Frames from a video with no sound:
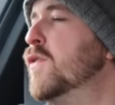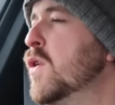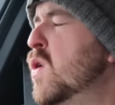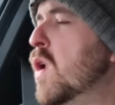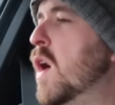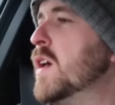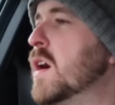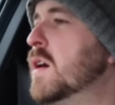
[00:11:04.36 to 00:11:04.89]

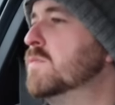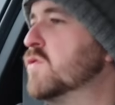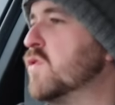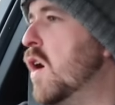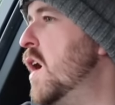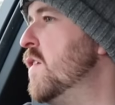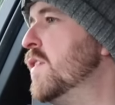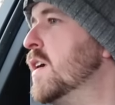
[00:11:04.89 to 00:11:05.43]
feel like I'm
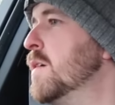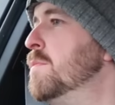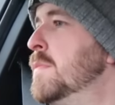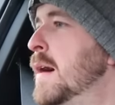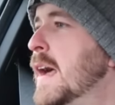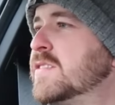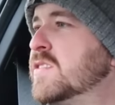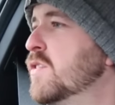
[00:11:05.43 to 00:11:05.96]
driving a
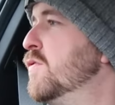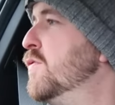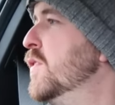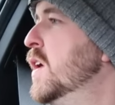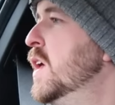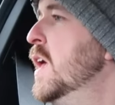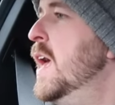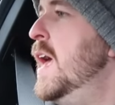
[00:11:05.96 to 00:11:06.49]
massive,
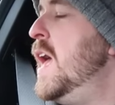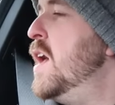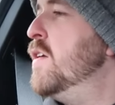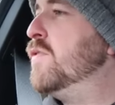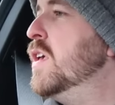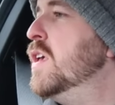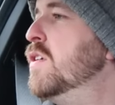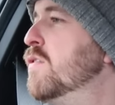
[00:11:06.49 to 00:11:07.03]

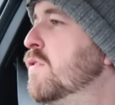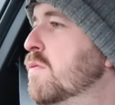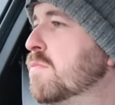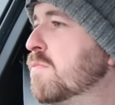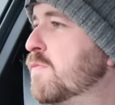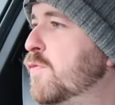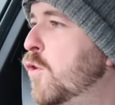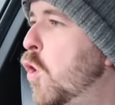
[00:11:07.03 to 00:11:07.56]
heavy
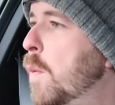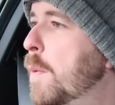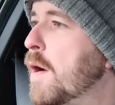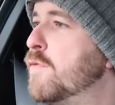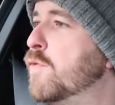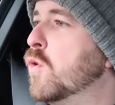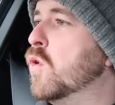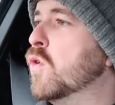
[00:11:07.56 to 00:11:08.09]

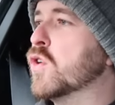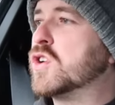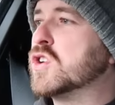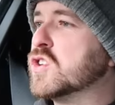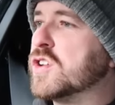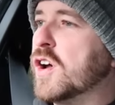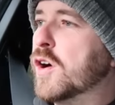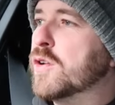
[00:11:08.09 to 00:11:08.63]
4x4 that
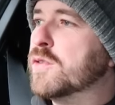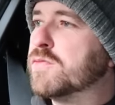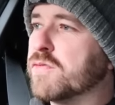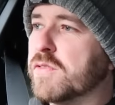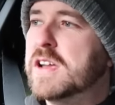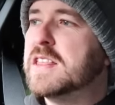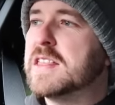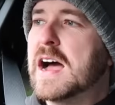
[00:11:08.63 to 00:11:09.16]
can tow
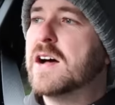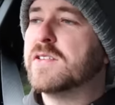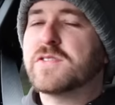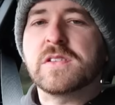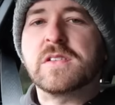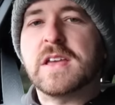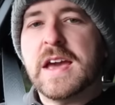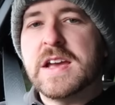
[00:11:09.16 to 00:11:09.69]

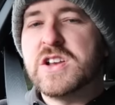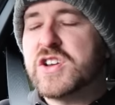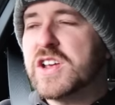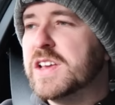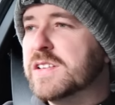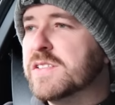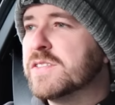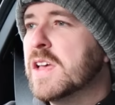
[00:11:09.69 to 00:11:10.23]
3,000
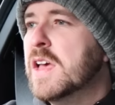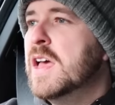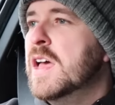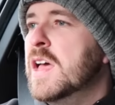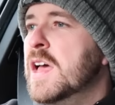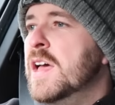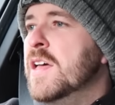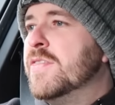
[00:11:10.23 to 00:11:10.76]
kgs.
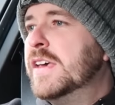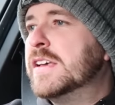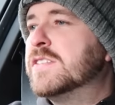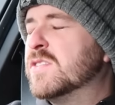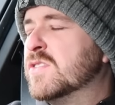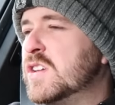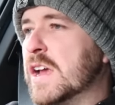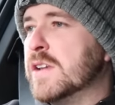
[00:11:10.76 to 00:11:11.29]

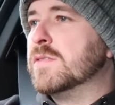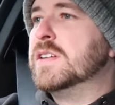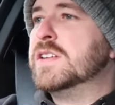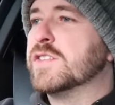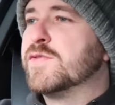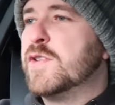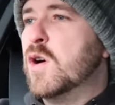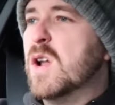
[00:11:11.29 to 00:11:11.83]
This genuinely
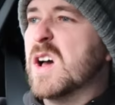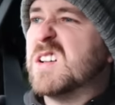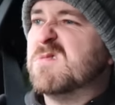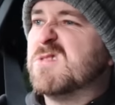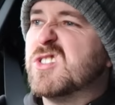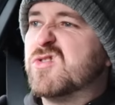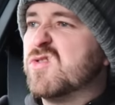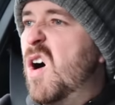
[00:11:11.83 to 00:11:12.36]
does feel like
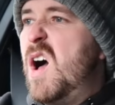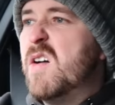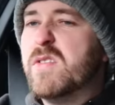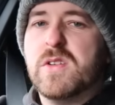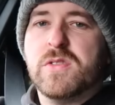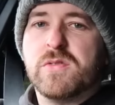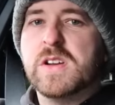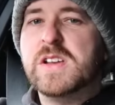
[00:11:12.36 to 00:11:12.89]
I'm just
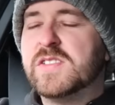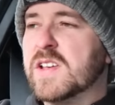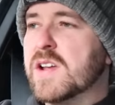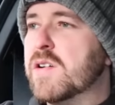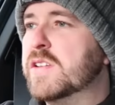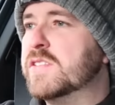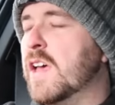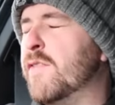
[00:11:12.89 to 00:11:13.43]
driving a 3
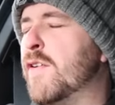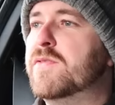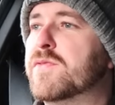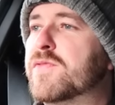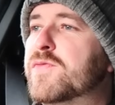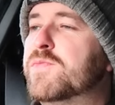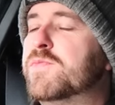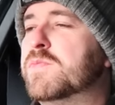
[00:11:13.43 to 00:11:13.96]
Series. I
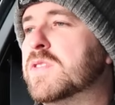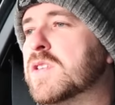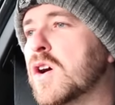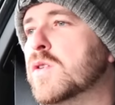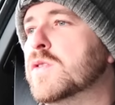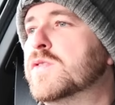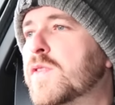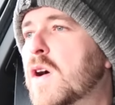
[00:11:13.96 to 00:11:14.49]
even
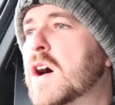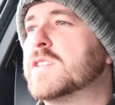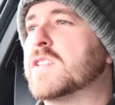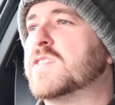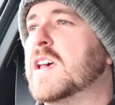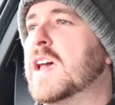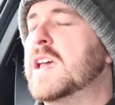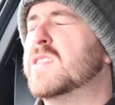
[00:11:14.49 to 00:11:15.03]
go as far
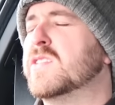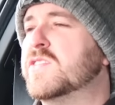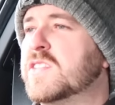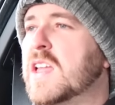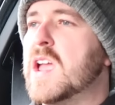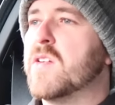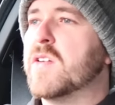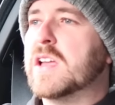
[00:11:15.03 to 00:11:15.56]
to say the
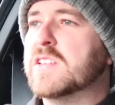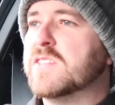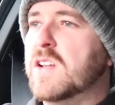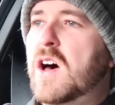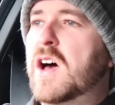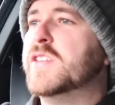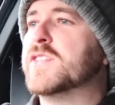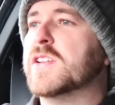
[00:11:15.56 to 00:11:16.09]
steering is
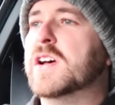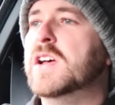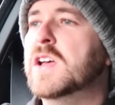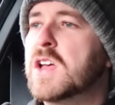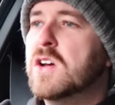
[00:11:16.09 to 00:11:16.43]
lighter